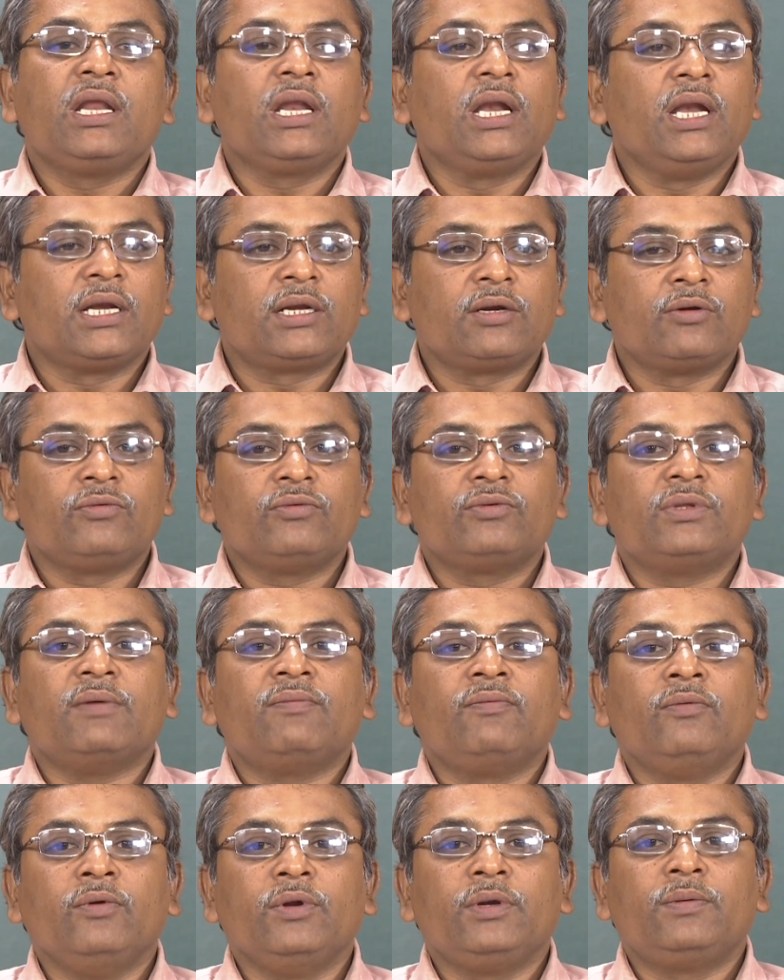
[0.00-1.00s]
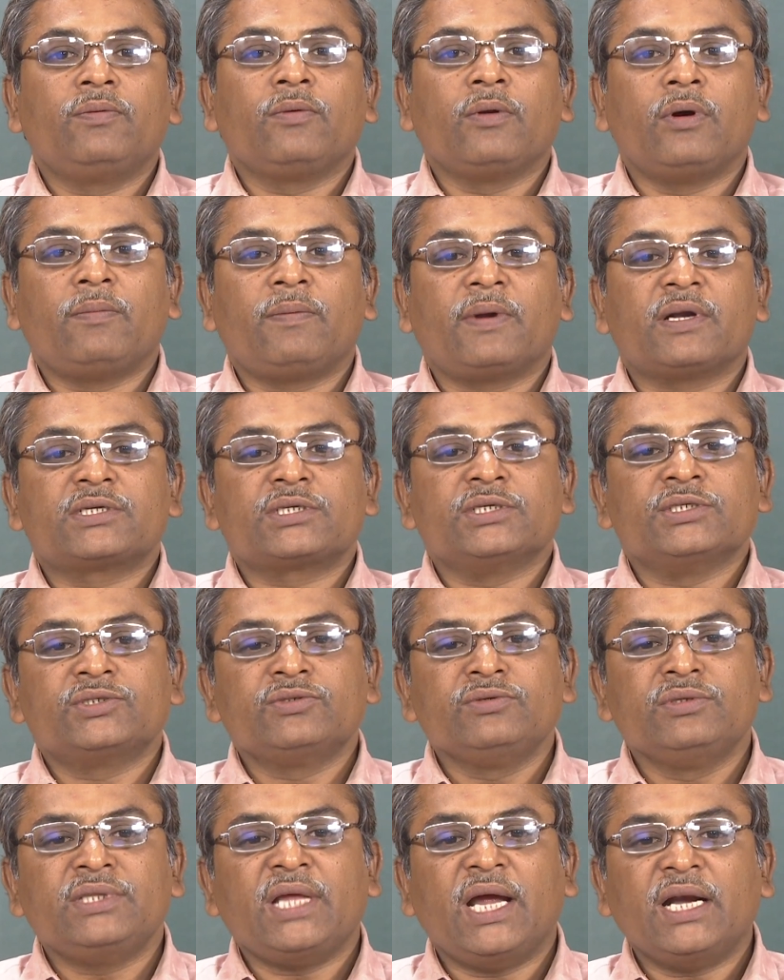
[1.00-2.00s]
related to the fluid flow operation.
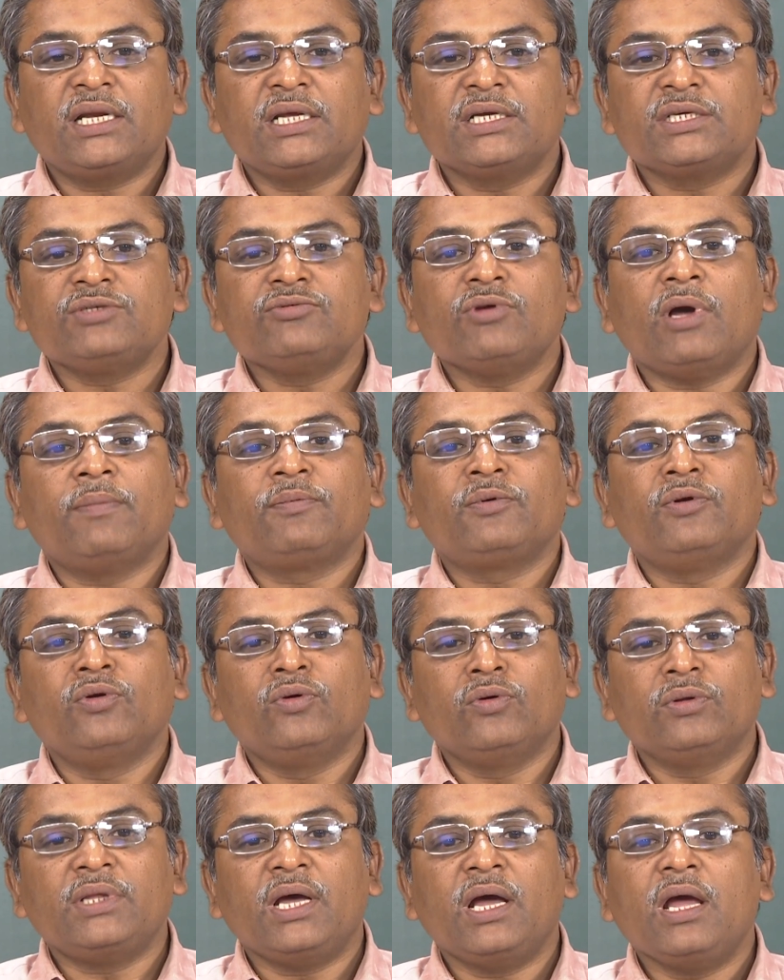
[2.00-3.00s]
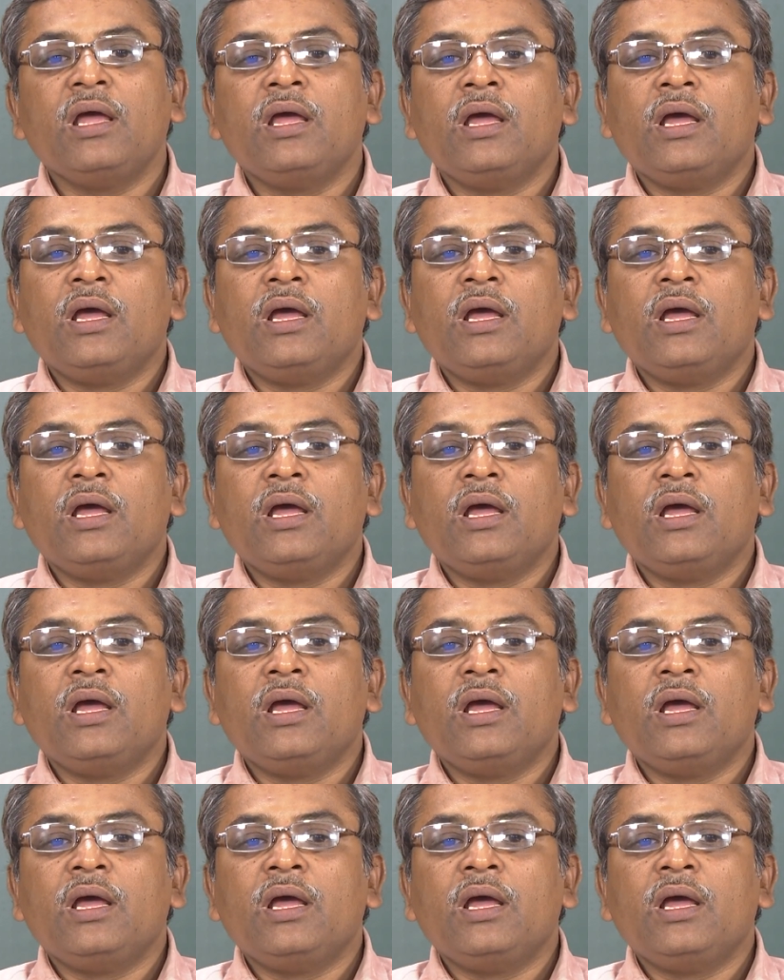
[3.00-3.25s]
So, in that case you have to know the